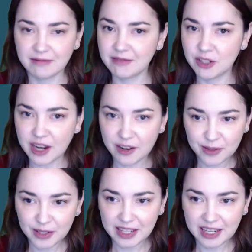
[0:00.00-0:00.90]

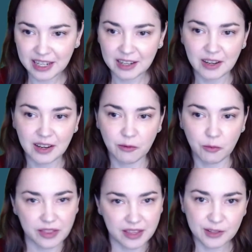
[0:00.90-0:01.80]
generally
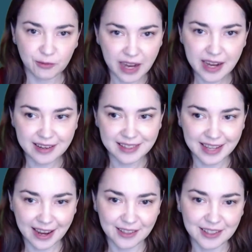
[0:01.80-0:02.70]
with these rating
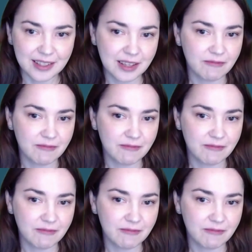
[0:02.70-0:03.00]
scales,